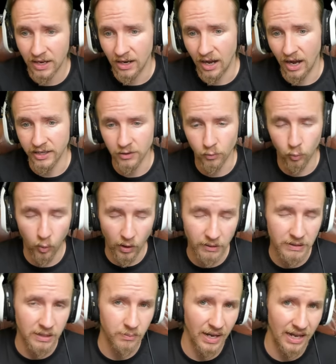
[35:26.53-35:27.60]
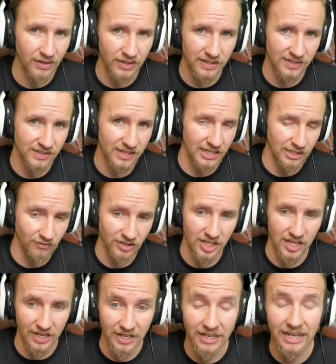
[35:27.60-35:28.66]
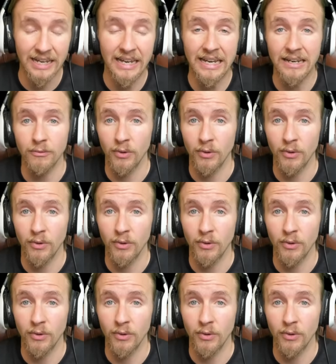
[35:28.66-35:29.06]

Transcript: Are you worried about the state of tier 9